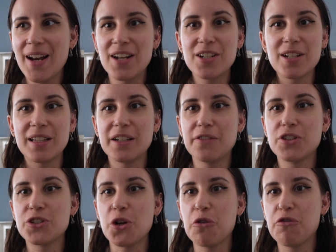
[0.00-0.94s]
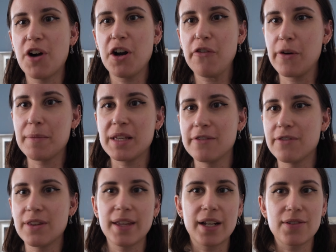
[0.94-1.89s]
And to live so far from
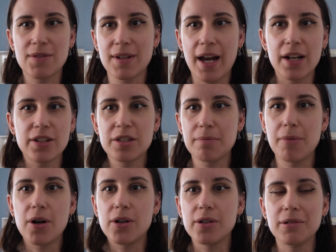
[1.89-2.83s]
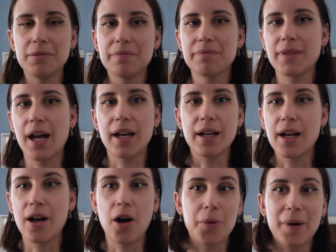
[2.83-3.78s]
even that kind of small,
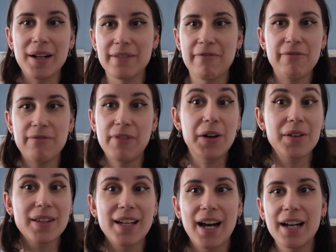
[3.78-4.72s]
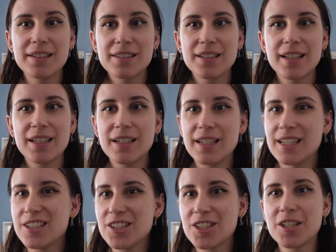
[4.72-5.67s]
already fairly
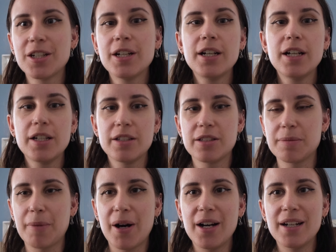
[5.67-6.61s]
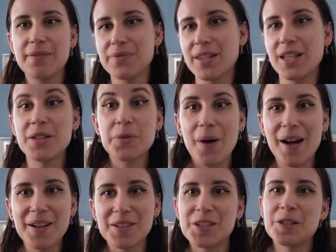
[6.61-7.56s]
isolated-ish spot is
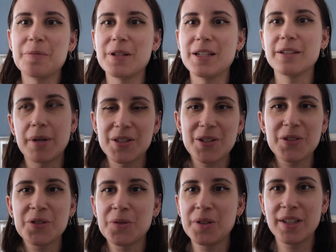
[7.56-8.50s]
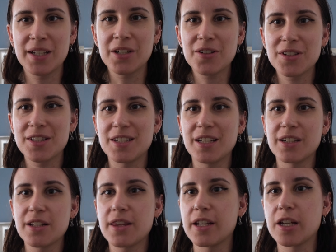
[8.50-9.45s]
wild to me. But it's also really interesting
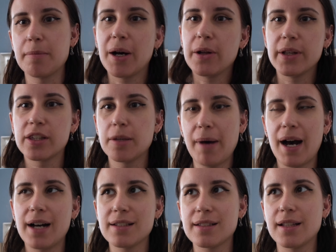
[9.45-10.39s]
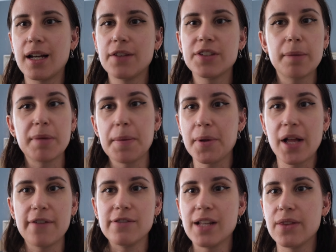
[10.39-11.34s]
to think about like the past lives that people
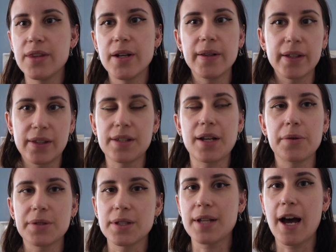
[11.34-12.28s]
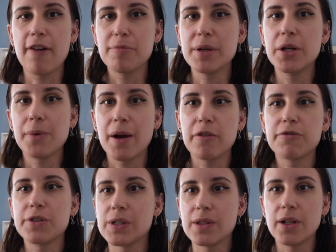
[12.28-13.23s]
have led there. Like these houses have been around
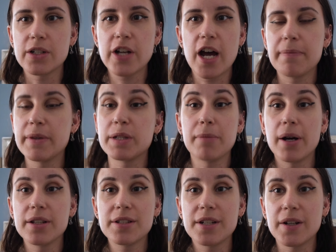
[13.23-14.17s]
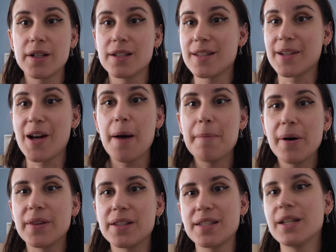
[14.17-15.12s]
for a long time. These monasteries like up on
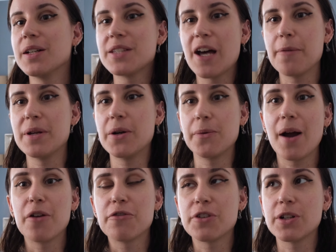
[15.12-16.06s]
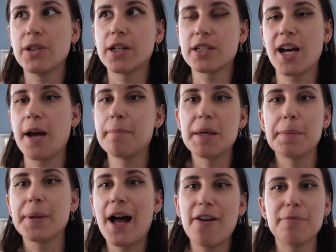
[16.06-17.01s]
these hills have been around for a long time.
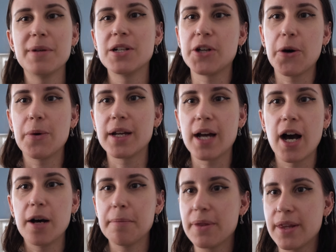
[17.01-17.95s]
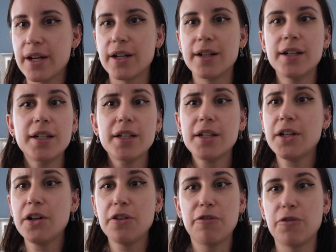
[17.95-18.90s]
People have been going up there
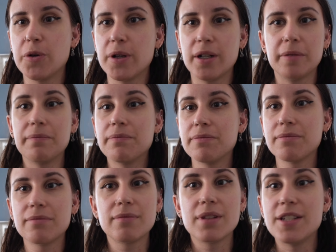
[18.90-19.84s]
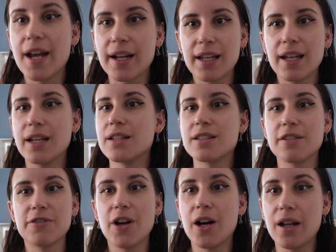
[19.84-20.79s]
for decades, if
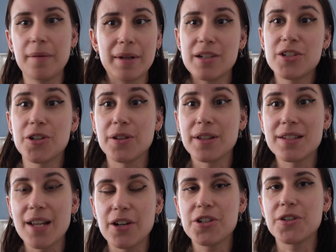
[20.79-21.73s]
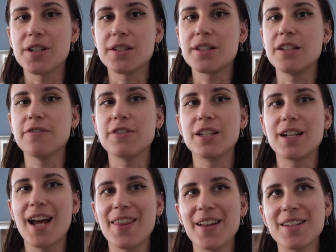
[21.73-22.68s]
not, I mean, surely centuries even.
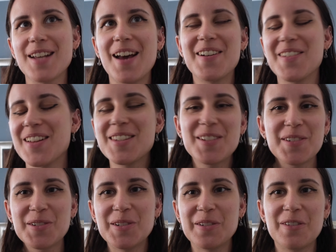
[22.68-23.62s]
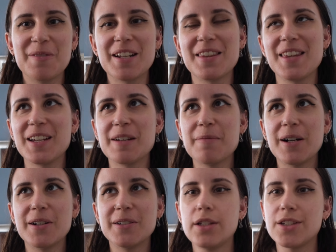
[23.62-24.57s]
And that's, I don't know, that's so cool for me to think
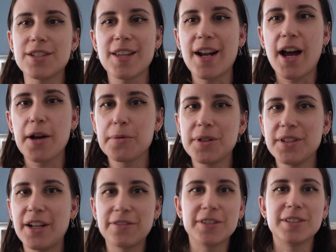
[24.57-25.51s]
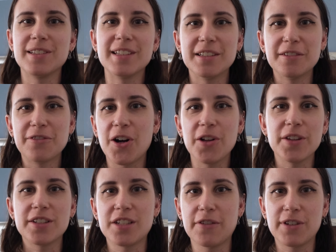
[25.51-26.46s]
about. Just that I will never live all
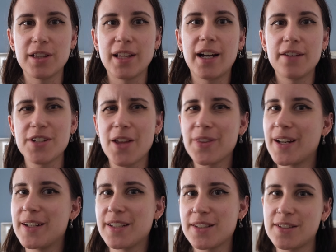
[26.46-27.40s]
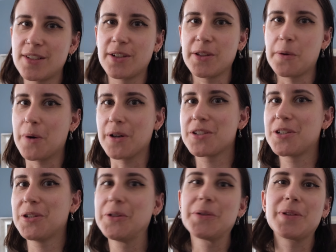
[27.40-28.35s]
these different lives. Not that I necessarily want
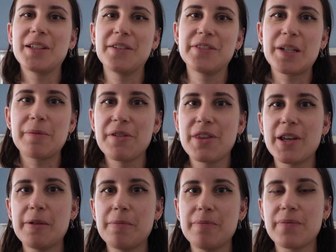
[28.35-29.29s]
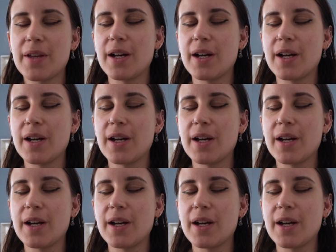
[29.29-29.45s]
to live some of them.